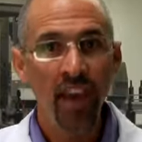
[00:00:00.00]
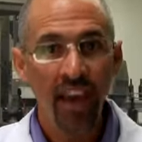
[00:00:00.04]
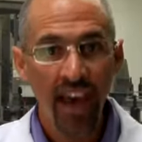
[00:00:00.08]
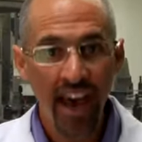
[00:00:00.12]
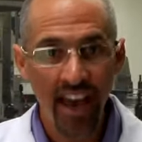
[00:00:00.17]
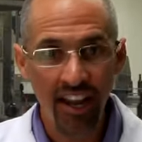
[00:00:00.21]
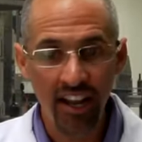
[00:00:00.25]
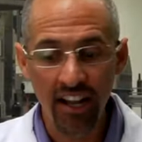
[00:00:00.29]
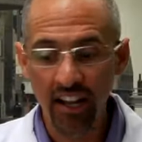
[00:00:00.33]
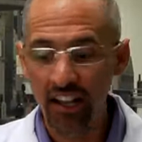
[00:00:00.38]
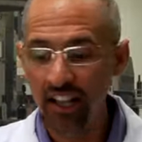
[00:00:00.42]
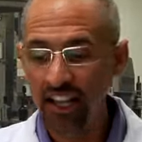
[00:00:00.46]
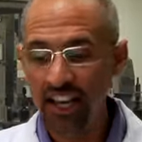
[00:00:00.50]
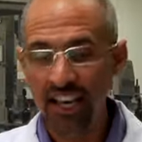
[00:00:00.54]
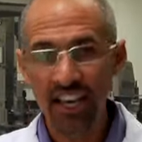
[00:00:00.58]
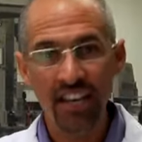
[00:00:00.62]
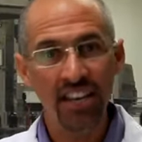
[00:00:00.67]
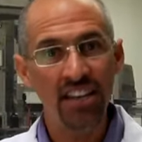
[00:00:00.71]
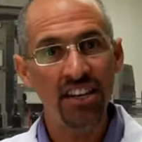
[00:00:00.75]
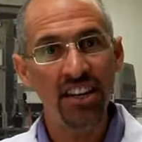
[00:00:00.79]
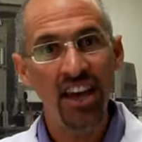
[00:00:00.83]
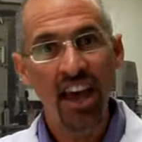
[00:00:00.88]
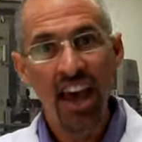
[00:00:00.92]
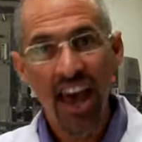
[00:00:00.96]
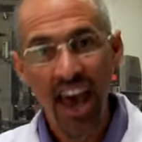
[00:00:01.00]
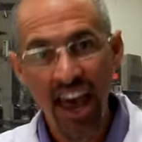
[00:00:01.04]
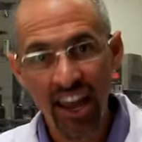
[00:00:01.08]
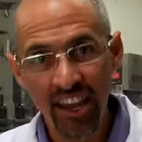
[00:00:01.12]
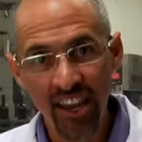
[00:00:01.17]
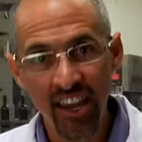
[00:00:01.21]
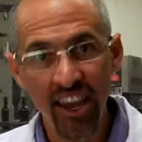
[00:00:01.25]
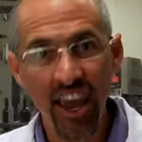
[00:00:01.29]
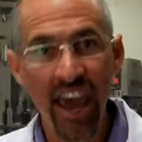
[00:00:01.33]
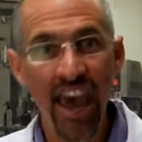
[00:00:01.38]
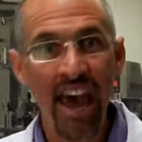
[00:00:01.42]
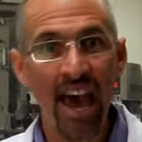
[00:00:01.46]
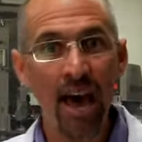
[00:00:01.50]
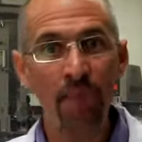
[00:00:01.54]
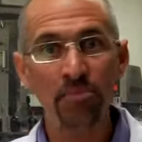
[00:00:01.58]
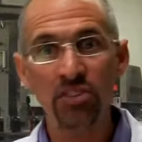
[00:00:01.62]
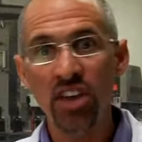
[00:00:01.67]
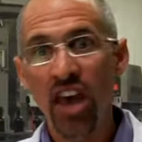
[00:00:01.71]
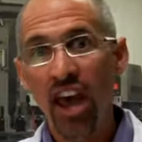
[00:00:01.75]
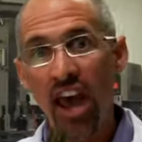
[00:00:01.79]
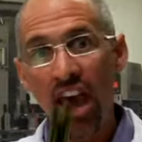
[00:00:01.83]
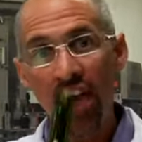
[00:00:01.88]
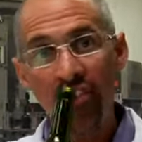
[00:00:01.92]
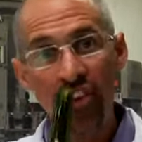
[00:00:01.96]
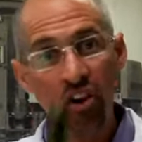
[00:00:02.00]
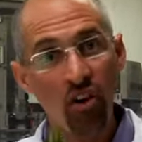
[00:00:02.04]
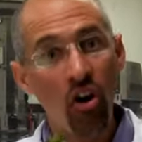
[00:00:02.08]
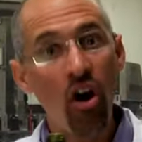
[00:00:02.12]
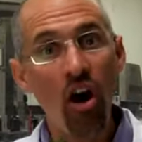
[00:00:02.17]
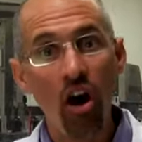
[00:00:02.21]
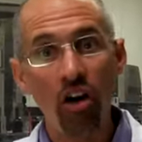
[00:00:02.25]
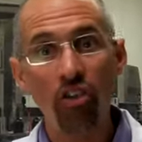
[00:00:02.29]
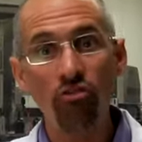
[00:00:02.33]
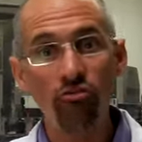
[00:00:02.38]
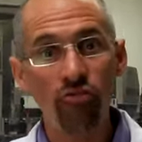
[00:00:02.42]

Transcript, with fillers: and cleaned and capped and they're all